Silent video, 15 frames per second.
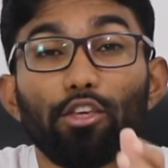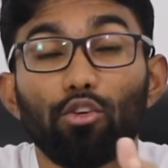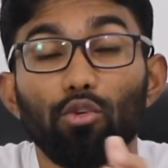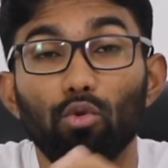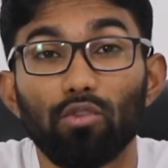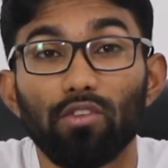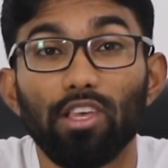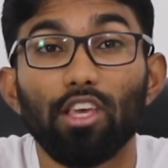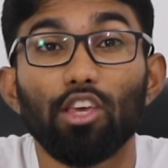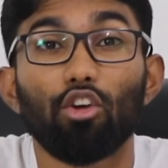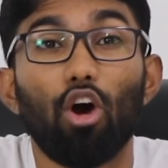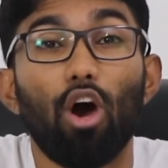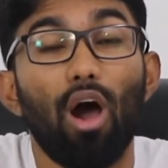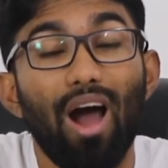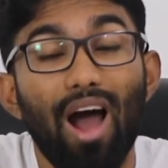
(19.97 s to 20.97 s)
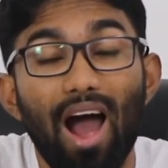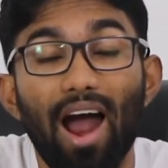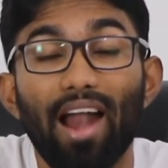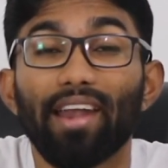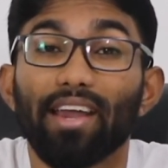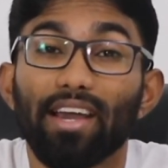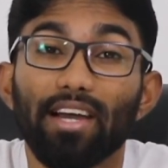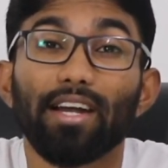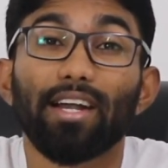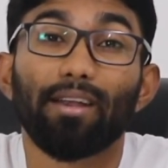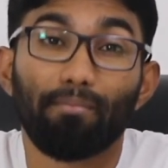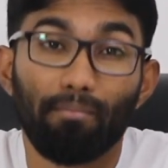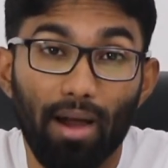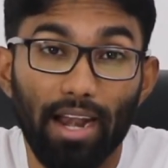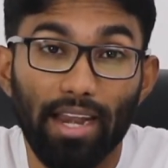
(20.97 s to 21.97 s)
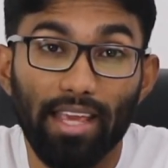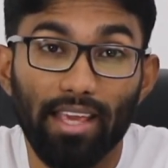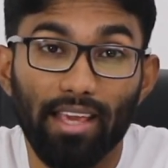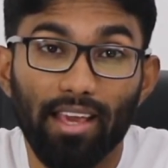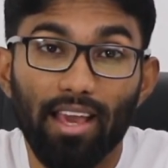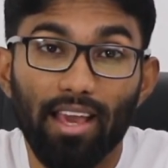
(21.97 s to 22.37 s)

using your hard-earned money.